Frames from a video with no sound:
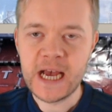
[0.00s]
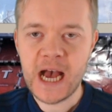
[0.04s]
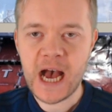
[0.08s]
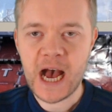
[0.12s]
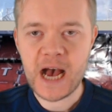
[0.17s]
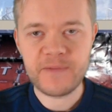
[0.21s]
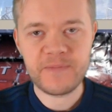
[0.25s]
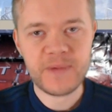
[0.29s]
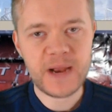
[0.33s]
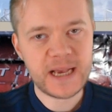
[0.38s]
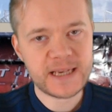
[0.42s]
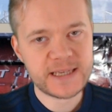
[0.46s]

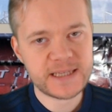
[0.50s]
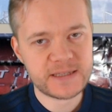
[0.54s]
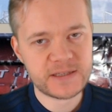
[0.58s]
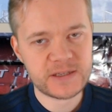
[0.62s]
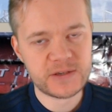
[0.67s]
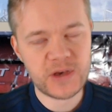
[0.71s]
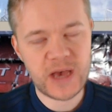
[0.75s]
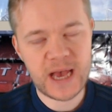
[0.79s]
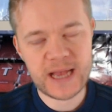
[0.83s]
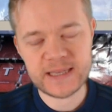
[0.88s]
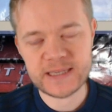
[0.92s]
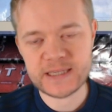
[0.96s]
I've been asked
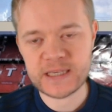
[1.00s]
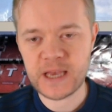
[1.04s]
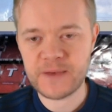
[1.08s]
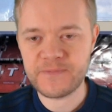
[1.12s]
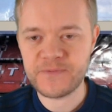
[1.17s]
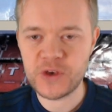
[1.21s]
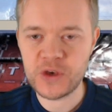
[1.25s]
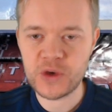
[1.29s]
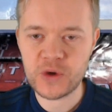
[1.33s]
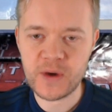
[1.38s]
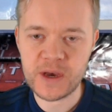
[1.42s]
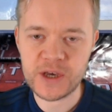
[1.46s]
to answer a
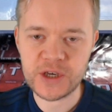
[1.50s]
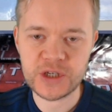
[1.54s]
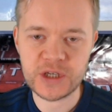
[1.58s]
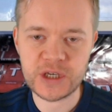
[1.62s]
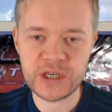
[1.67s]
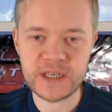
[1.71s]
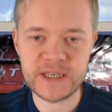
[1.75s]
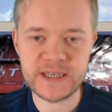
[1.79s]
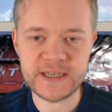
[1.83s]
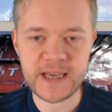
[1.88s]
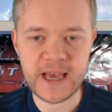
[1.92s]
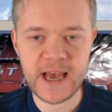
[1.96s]
few
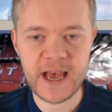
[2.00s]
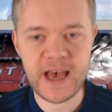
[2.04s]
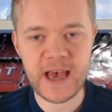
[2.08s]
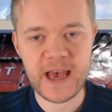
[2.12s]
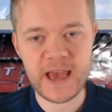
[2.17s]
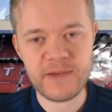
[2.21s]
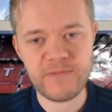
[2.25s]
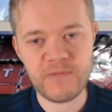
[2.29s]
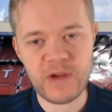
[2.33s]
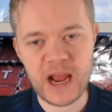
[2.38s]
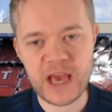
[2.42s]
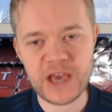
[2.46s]
questions
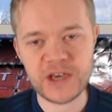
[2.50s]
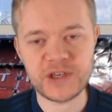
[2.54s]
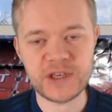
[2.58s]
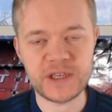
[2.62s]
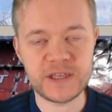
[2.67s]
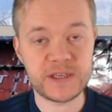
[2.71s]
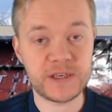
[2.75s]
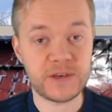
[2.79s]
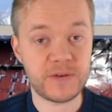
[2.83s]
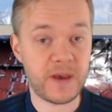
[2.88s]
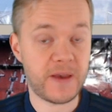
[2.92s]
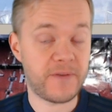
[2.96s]
in
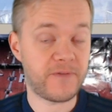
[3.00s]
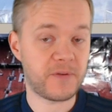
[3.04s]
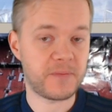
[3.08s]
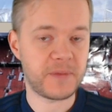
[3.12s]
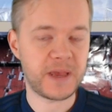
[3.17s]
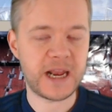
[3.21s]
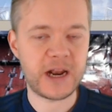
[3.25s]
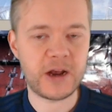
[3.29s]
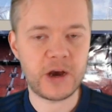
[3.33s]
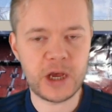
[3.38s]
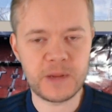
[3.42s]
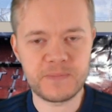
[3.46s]
relation to it from a
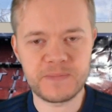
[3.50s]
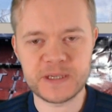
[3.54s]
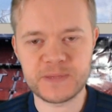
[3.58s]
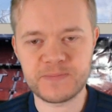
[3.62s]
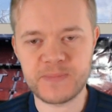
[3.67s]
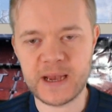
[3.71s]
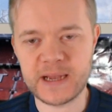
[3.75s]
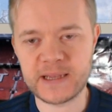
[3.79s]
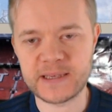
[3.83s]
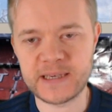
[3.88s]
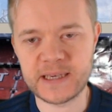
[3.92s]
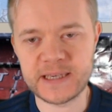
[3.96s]
United
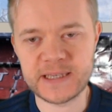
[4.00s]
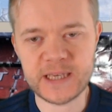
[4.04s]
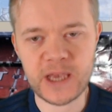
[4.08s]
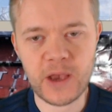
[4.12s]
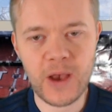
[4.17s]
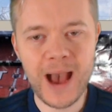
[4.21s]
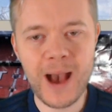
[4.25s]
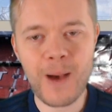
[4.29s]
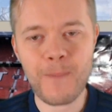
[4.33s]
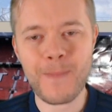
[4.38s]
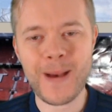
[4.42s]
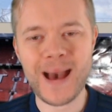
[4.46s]
perspective. So
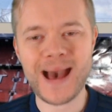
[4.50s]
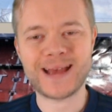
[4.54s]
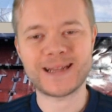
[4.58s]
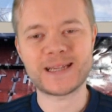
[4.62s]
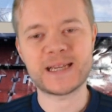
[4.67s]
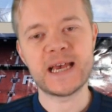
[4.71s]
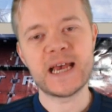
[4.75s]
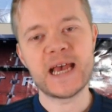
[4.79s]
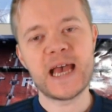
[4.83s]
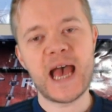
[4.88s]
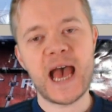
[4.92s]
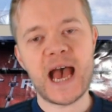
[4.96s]
how bad
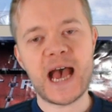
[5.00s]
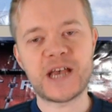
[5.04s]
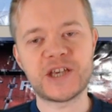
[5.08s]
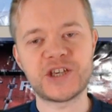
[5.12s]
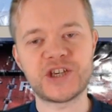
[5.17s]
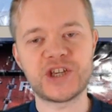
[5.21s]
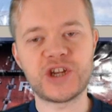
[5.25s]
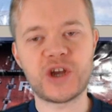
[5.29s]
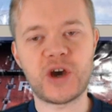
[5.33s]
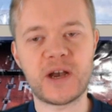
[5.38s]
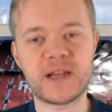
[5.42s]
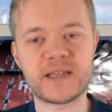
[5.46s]
has
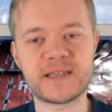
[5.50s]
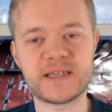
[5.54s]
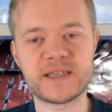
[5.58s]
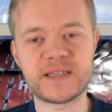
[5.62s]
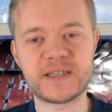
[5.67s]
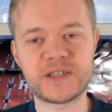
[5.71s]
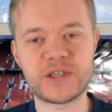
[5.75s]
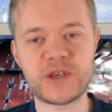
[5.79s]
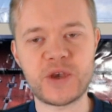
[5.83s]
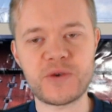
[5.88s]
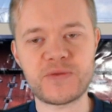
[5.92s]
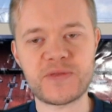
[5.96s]

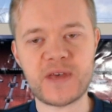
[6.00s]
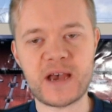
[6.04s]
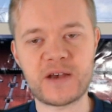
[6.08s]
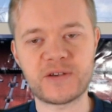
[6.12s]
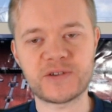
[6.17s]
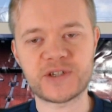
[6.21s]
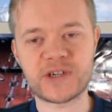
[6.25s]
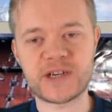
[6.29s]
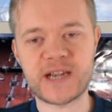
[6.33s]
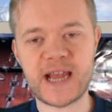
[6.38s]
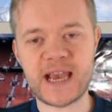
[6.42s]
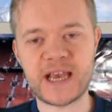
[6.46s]
United's
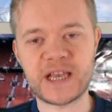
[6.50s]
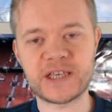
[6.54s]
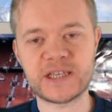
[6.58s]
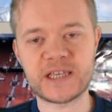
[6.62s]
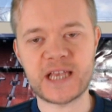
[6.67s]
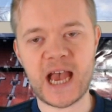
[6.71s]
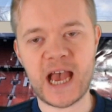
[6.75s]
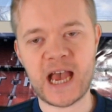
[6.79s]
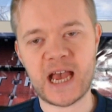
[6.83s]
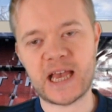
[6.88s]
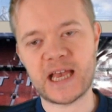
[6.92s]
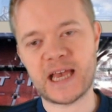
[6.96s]

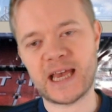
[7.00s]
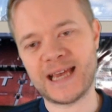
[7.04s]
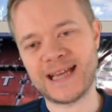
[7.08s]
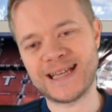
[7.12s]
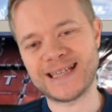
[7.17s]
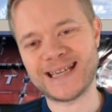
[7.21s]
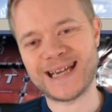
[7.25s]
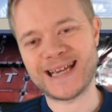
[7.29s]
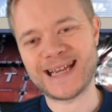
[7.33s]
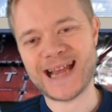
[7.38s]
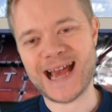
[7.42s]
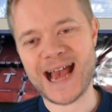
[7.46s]

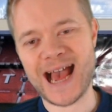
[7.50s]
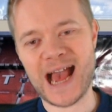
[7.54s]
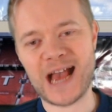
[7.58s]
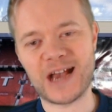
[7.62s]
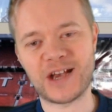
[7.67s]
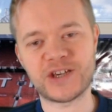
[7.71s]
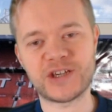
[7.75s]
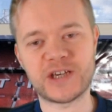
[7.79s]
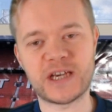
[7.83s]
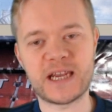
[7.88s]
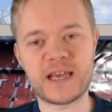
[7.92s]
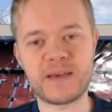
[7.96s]
2018
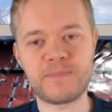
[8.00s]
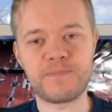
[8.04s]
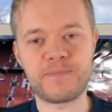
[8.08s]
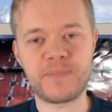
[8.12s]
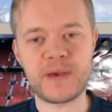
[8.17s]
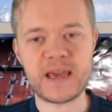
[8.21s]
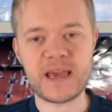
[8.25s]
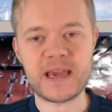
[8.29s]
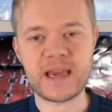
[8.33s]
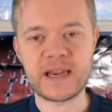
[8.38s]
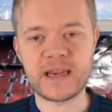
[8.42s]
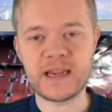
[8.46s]
actually
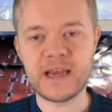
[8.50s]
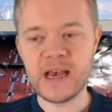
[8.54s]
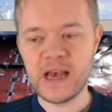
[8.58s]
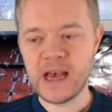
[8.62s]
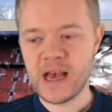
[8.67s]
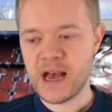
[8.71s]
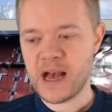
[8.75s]
been?